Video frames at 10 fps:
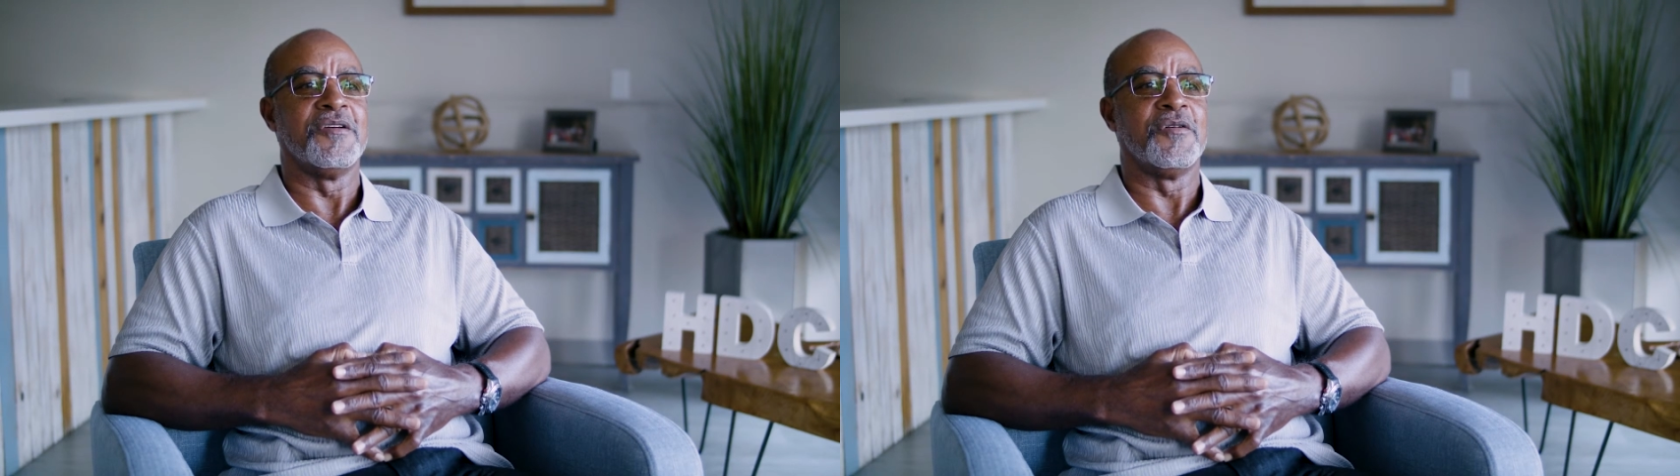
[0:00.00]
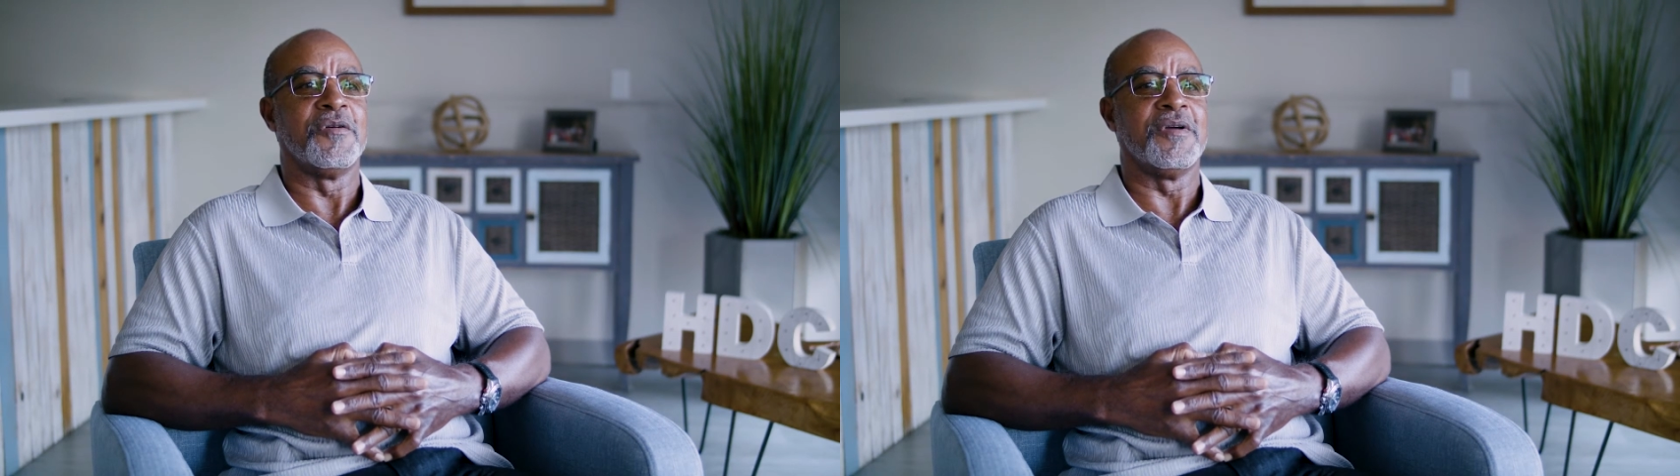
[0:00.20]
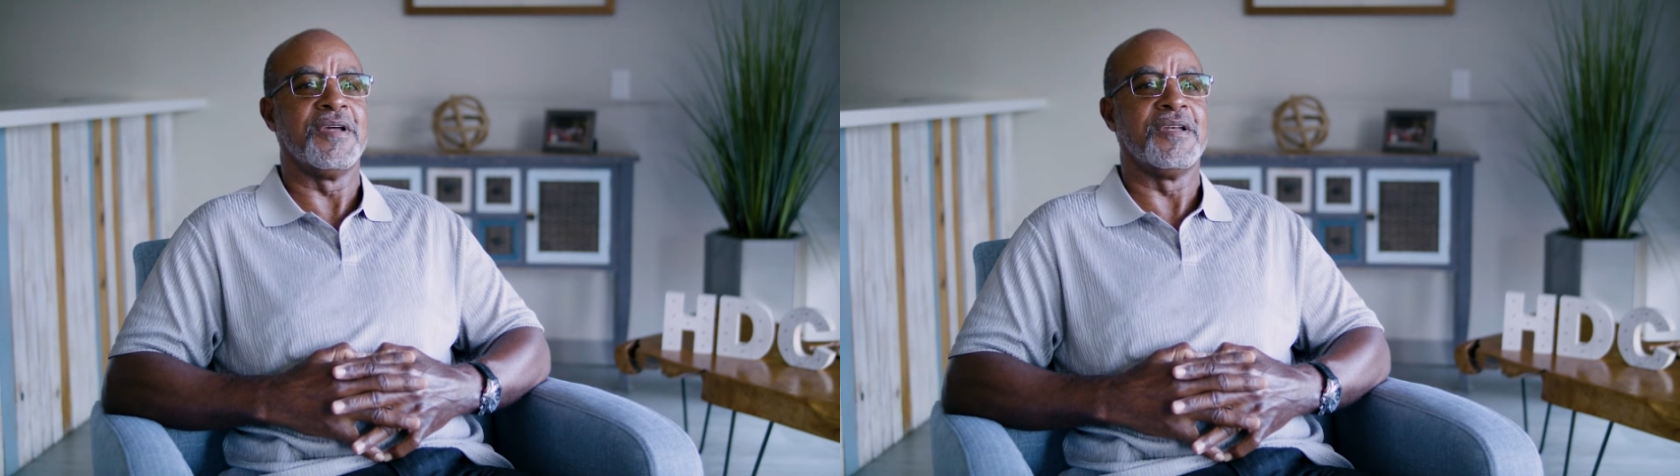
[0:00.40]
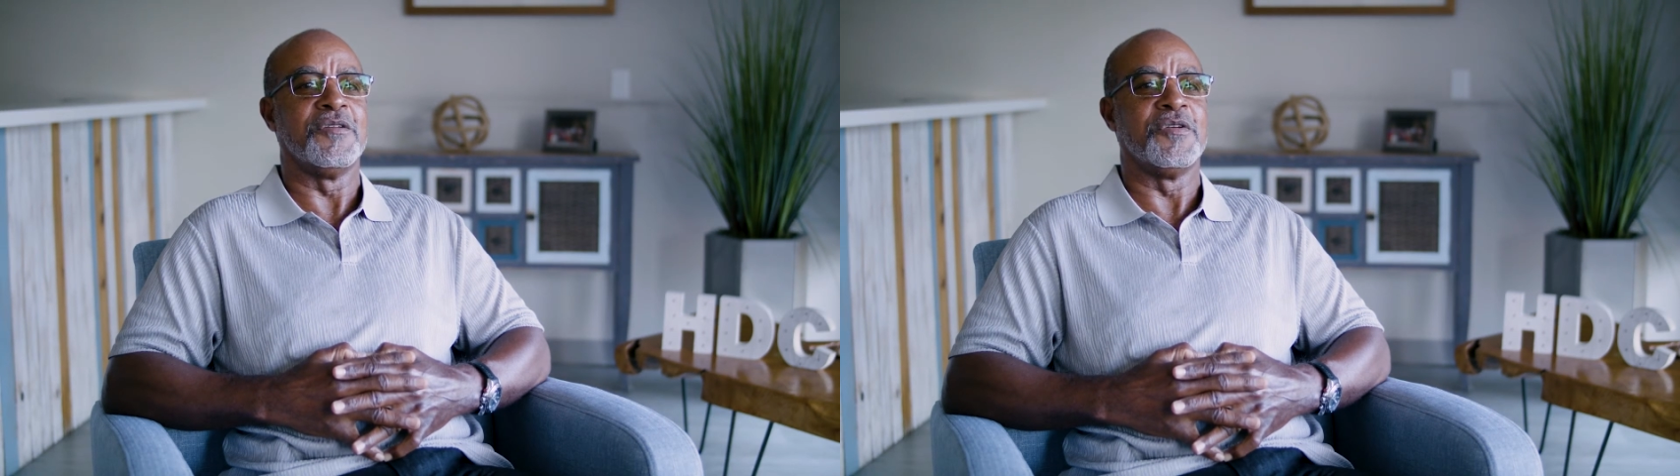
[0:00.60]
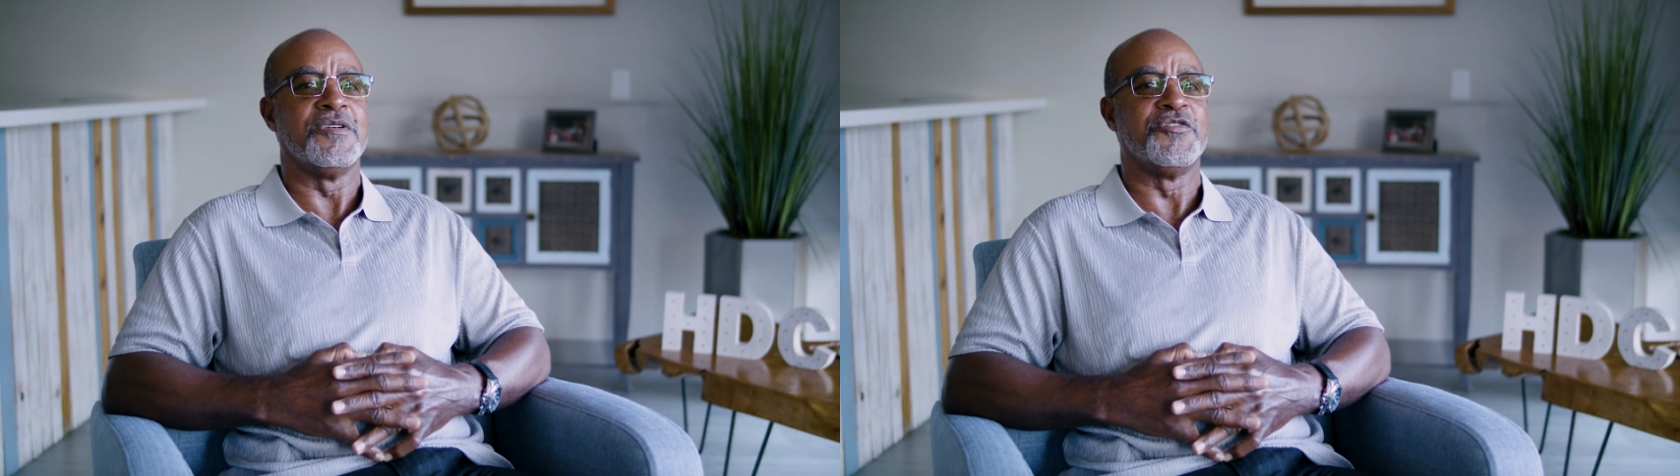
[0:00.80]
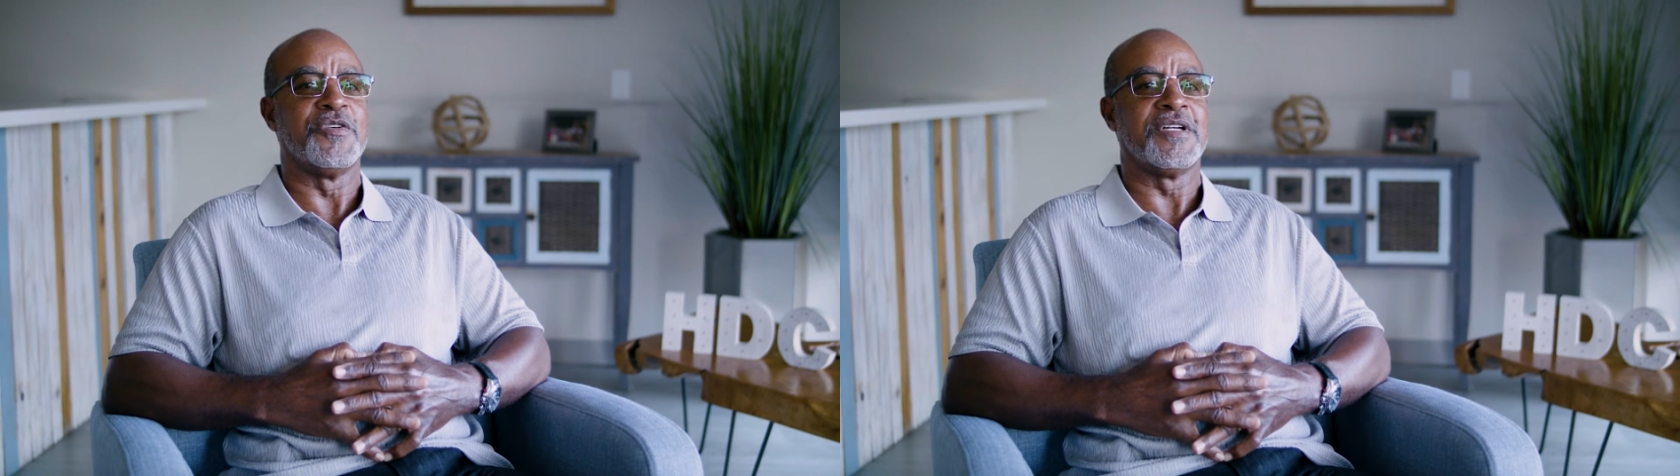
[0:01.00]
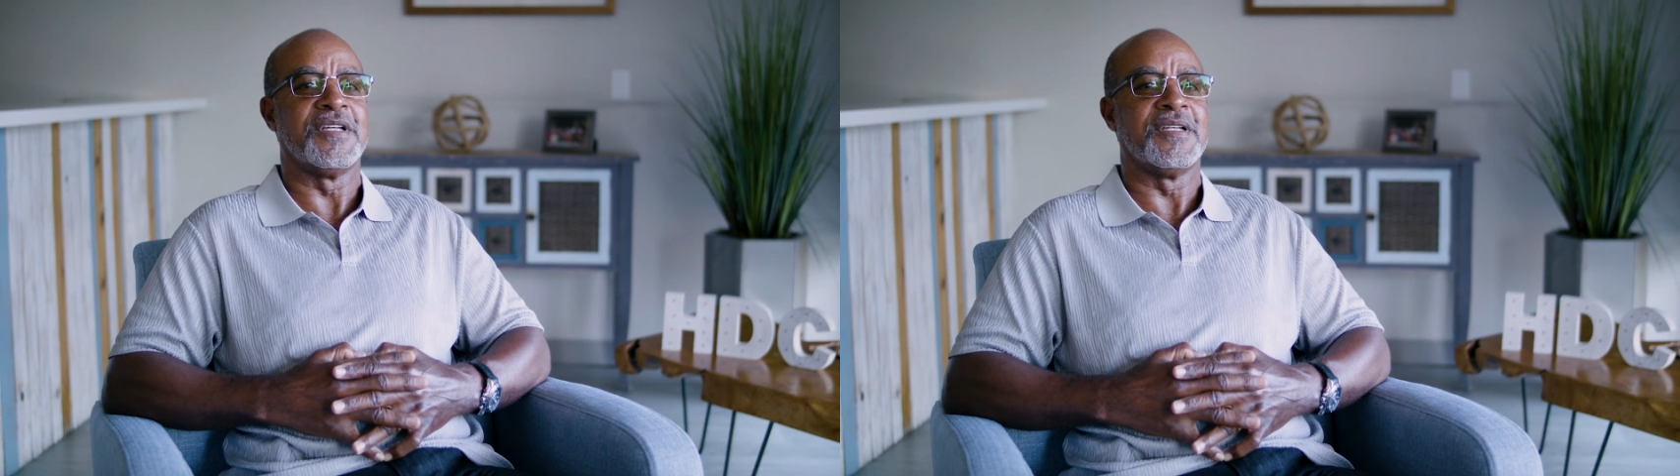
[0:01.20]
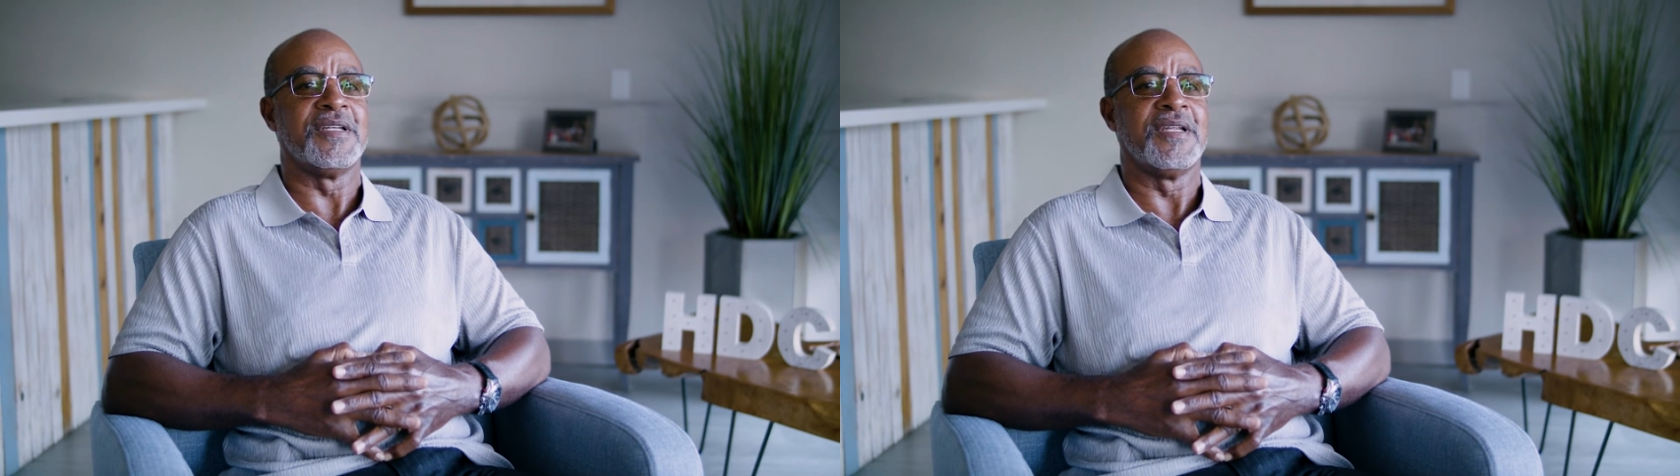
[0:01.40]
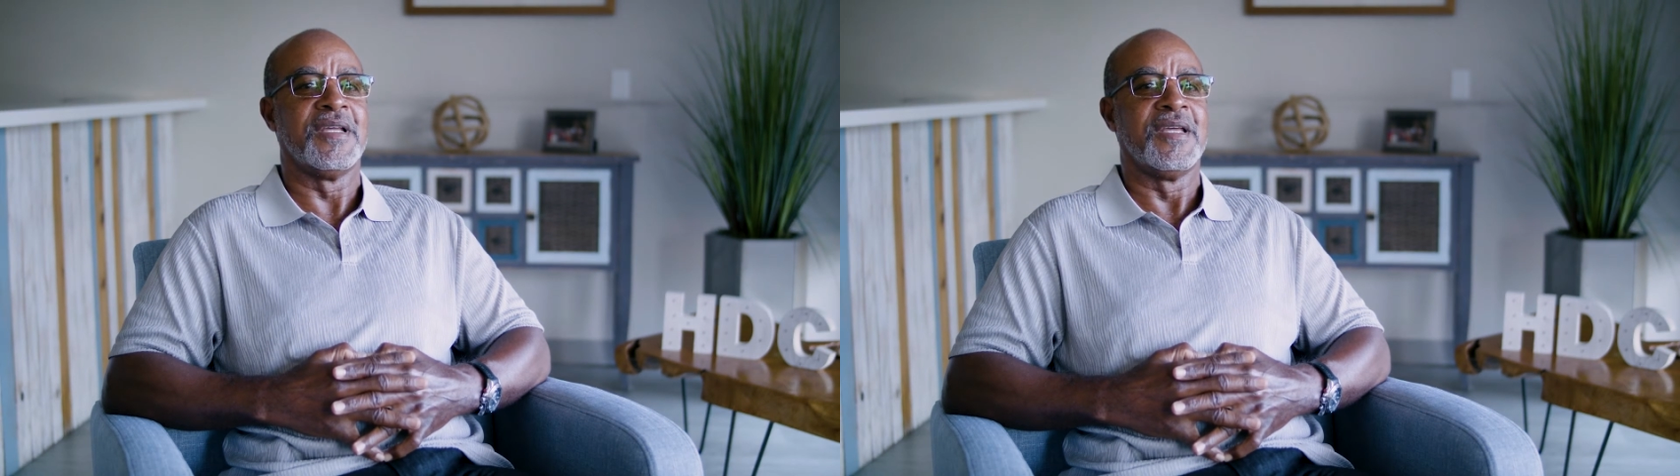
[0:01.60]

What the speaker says: go and do the drilling